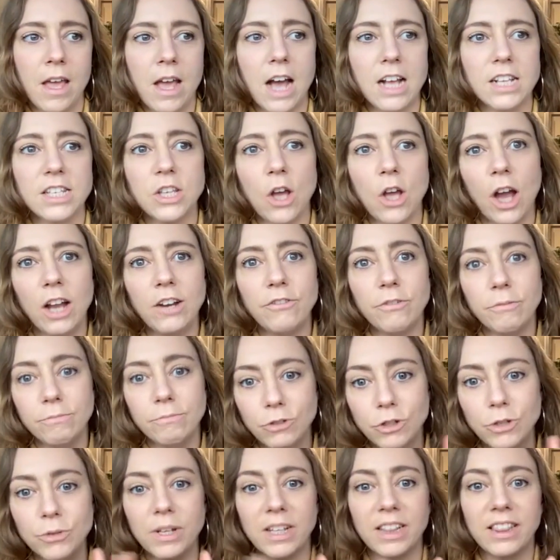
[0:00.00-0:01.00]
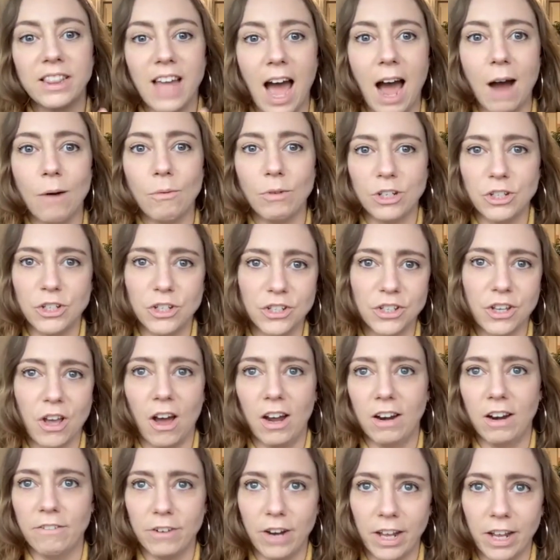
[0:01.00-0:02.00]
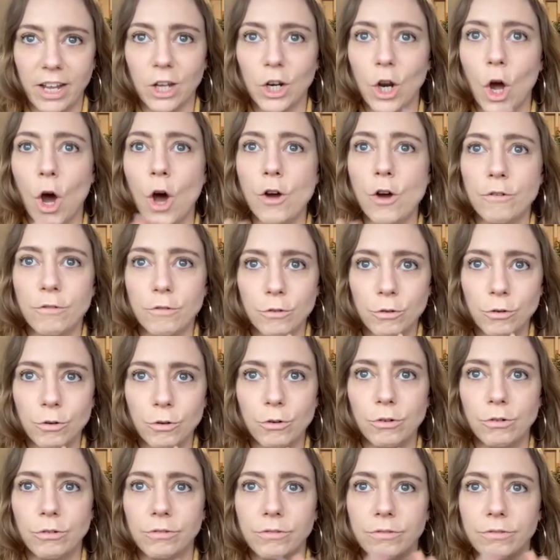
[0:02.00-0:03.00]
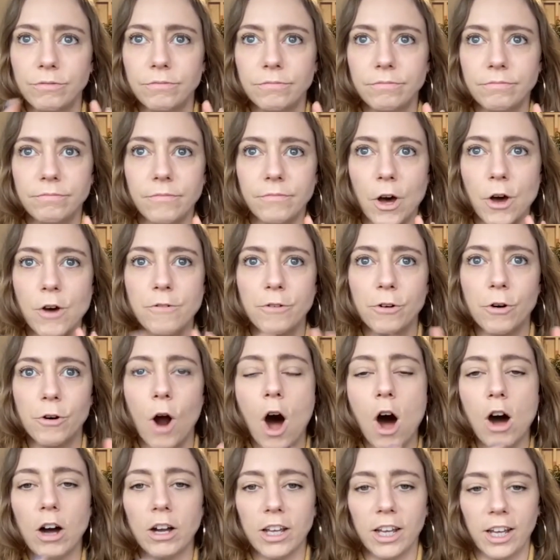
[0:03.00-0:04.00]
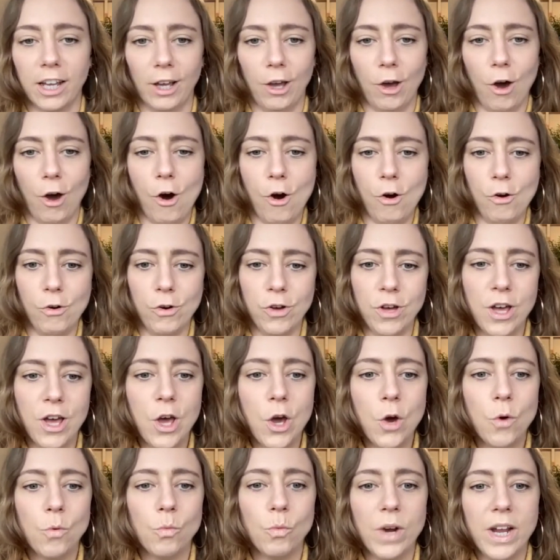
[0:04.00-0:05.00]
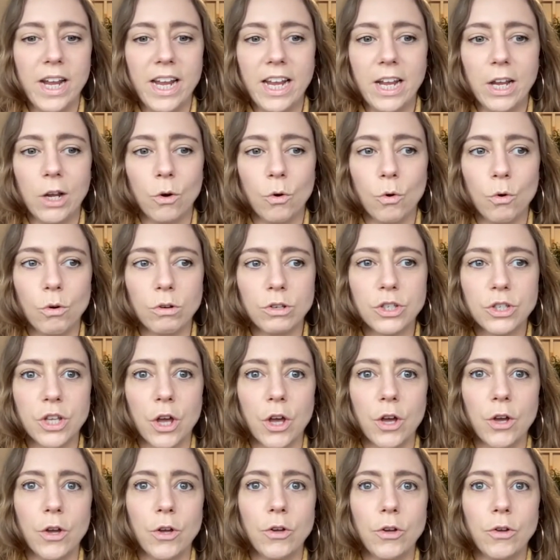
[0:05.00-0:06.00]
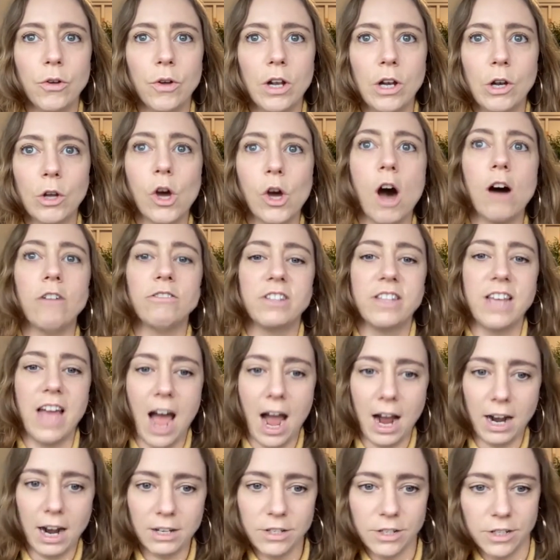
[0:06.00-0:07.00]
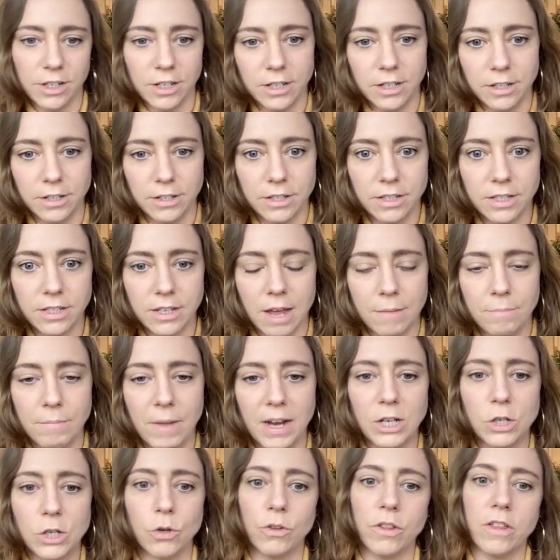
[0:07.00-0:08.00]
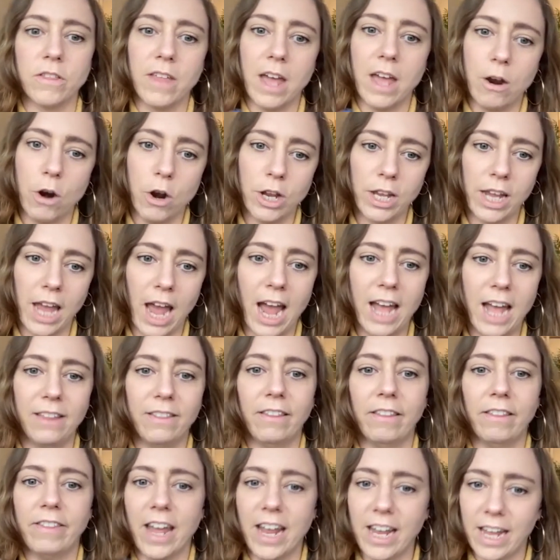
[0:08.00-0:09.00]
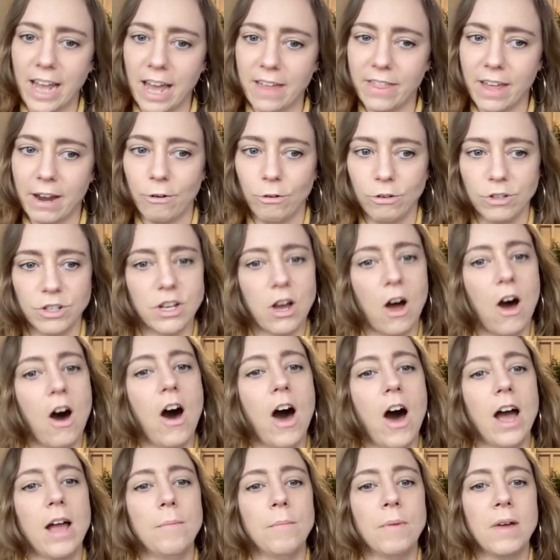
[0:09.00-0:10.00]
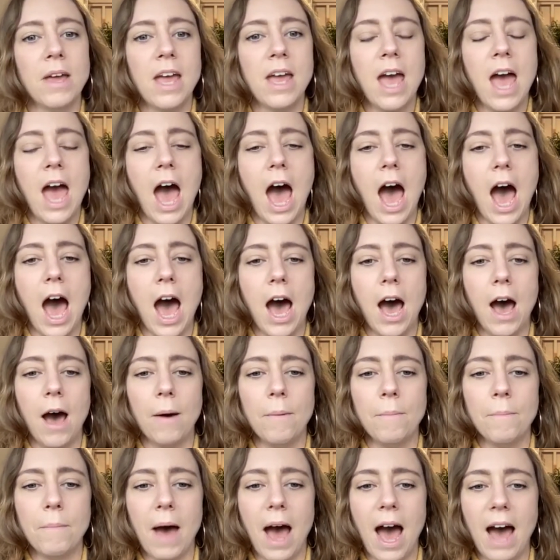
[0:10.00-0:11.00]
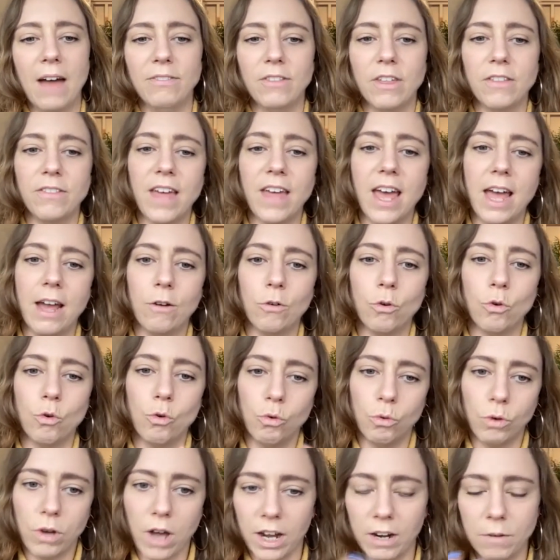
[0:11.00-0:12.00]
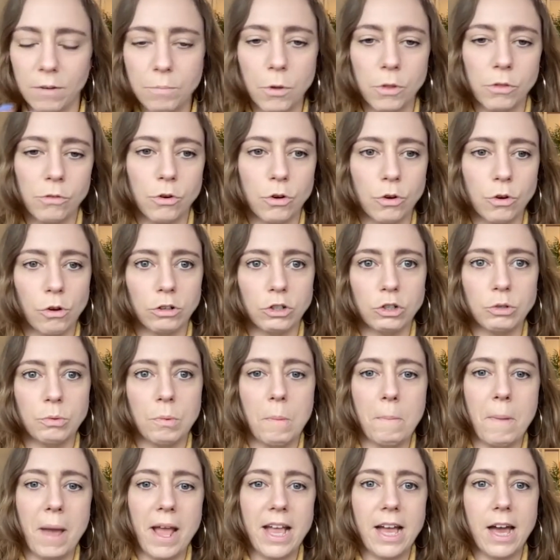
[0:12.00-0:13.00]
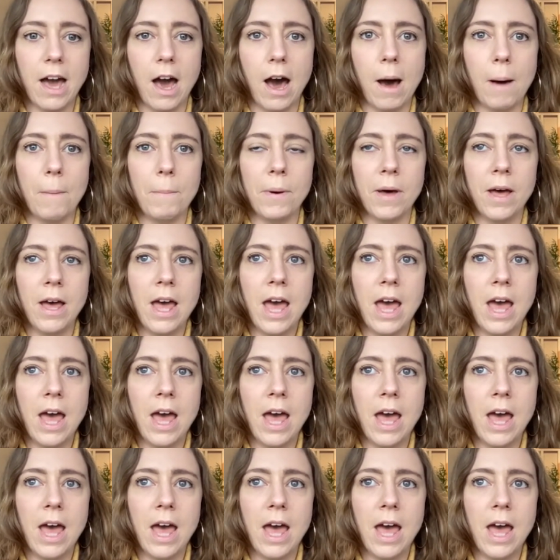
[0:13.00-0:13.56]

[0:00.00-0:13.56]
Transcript: Aside from doing that, which is kind of like an overarching goal, we also look after the actors and make sure that they're okay and that they get there on time, and that they're all kind of put through costume and makeup.